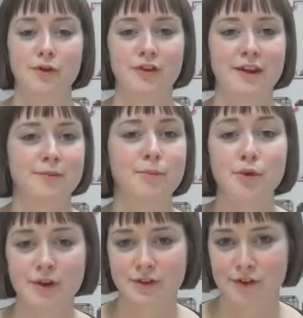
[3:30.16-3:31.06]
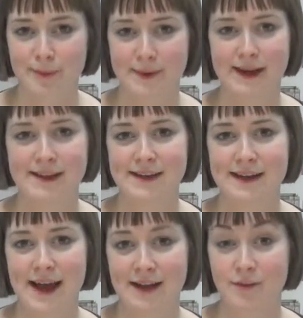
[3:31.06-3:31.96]
She's more discriminated
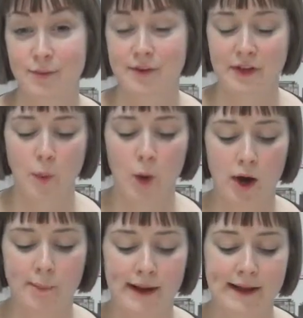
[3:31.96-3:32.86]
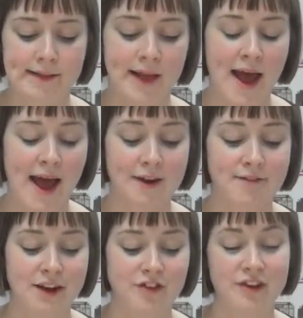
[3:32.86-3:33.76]
against within the workplace, and
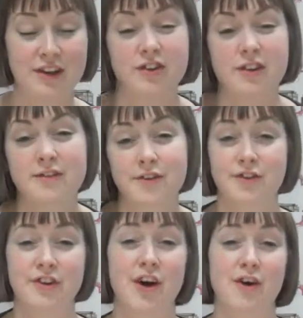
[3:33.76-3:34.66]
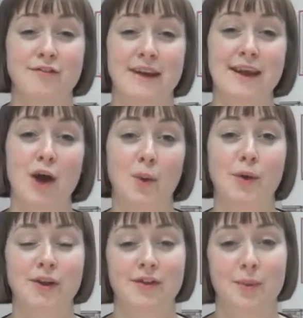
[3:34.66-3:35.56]
eventually she just feels she can't really go
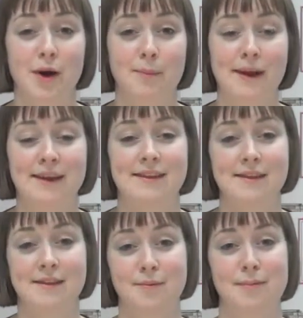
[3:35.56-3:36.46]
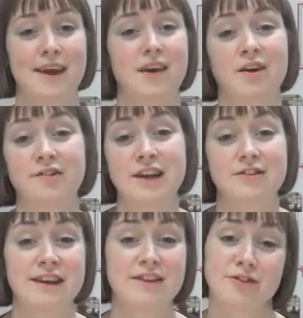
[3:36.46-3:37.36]
on in the workplace. It's making her really,
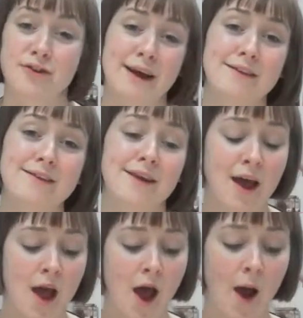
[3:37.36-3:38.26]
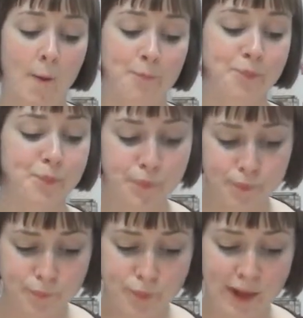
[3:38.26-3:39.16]
really stressed.
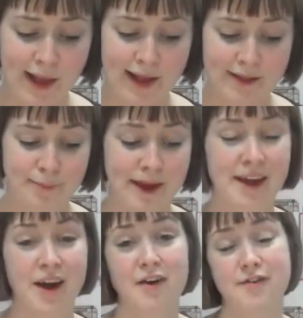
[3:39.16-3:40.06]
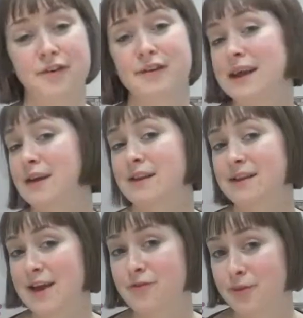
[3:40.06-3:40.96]
It's making her feel really
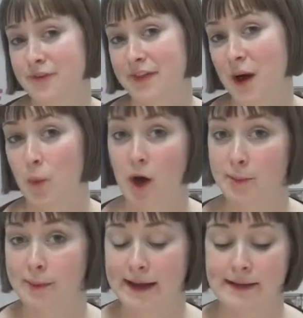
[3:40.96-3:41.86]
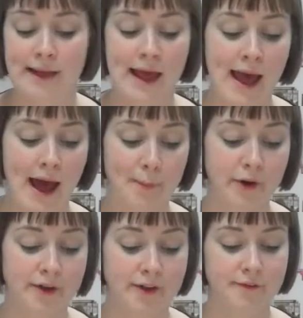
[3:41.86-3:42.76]
unsafe within that workplace, and
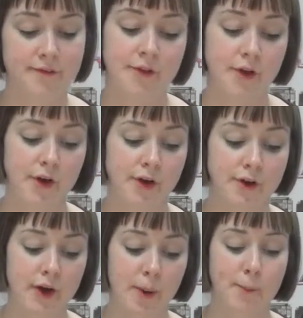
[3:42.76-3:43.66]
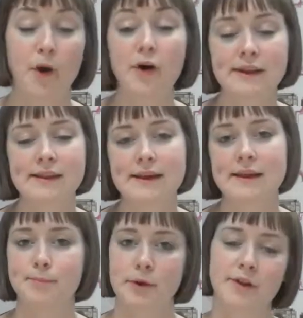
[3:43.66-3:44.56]
because of the
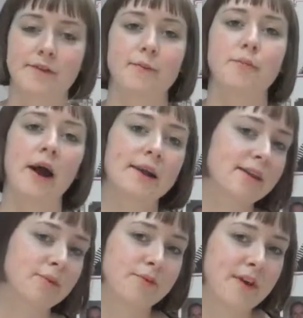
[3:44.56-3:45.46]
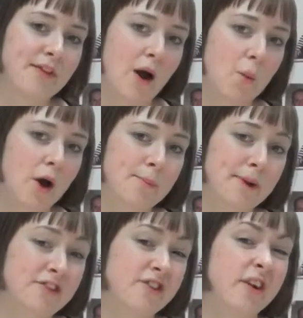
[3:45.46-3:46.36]
policies, because of the practice within that
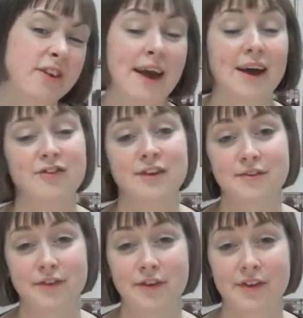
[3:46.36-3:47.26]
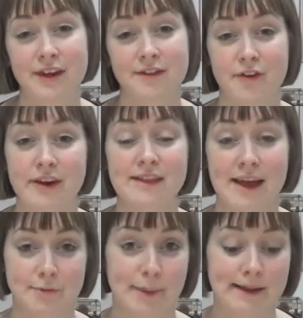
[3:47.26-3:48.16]
workplace, she doesn't actually feel that it's a very
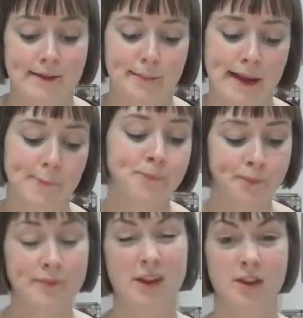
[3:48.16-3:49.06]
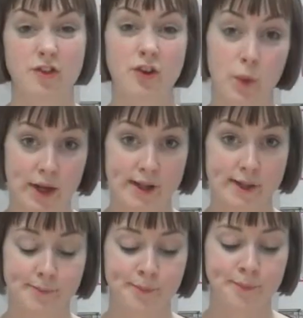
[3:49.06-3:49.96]
safe place to be, and so she quits.